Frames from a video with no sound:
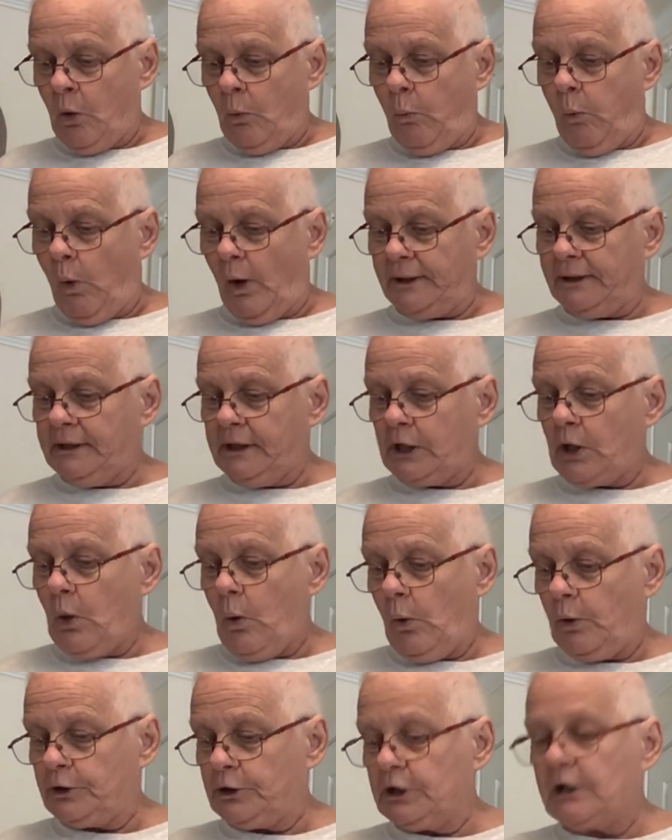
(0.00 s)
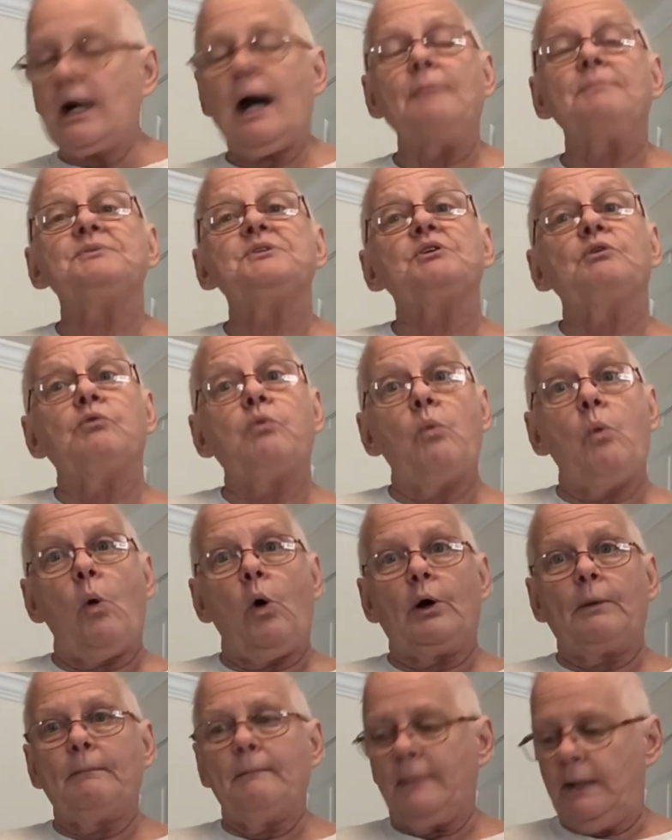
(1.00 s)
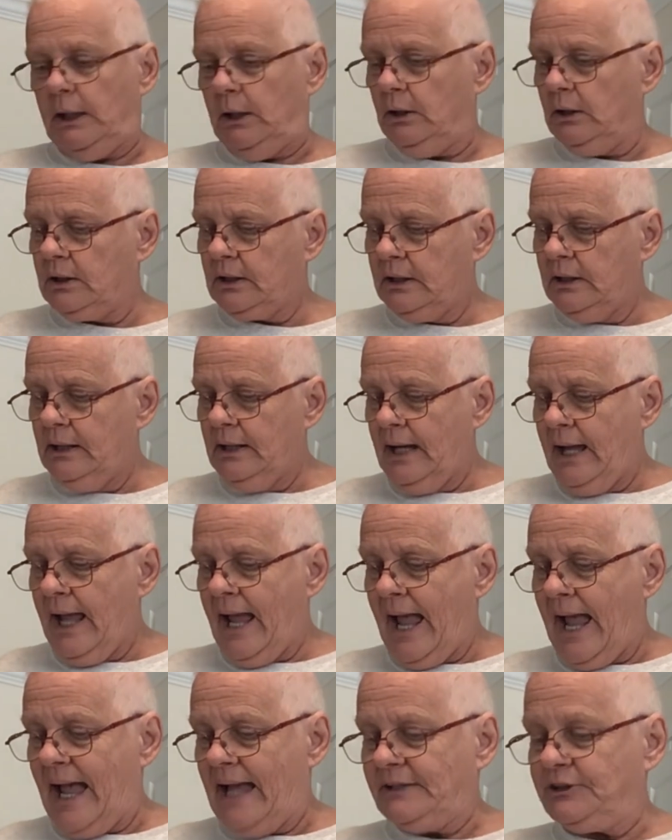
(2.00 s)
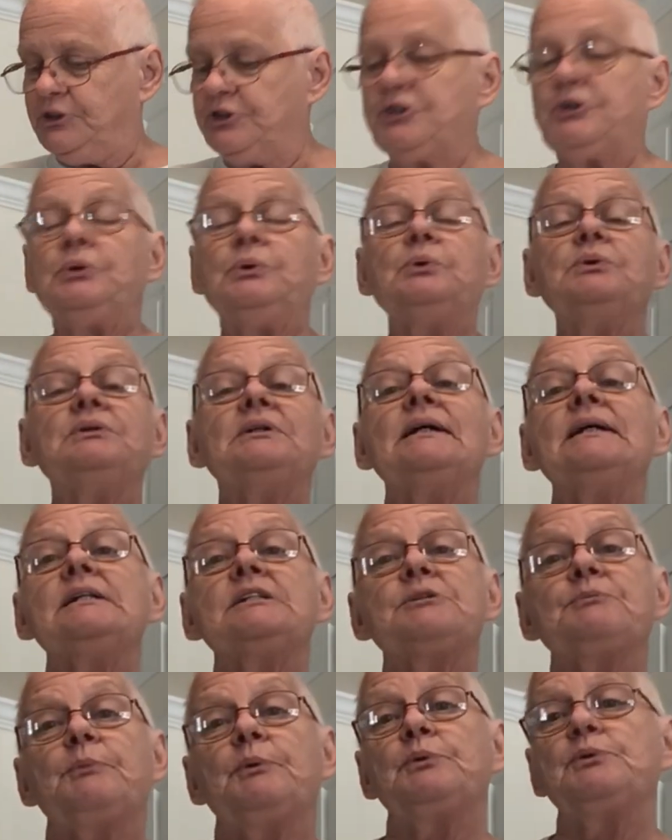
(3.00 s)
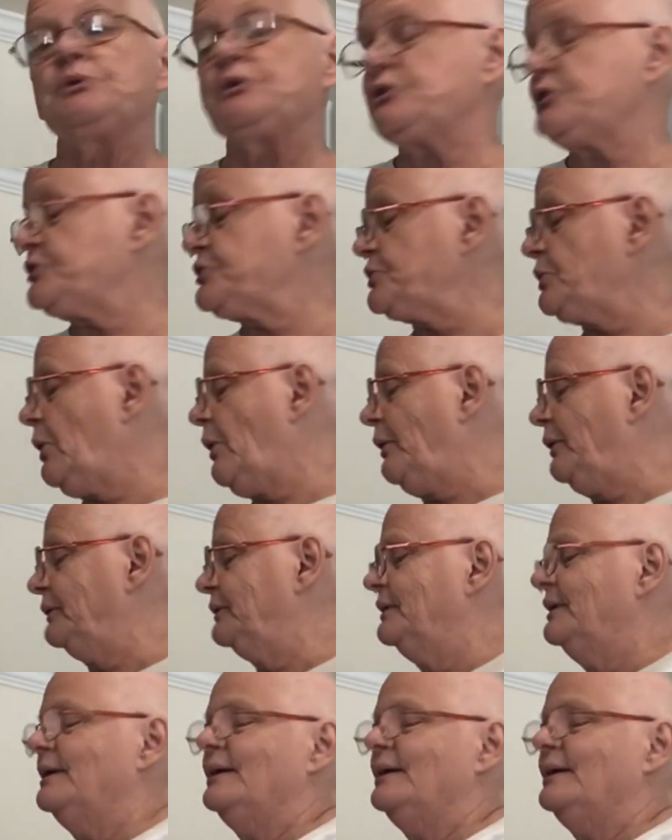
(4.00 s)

1¼ cups of warm milk, and 2 teaspoons of salt.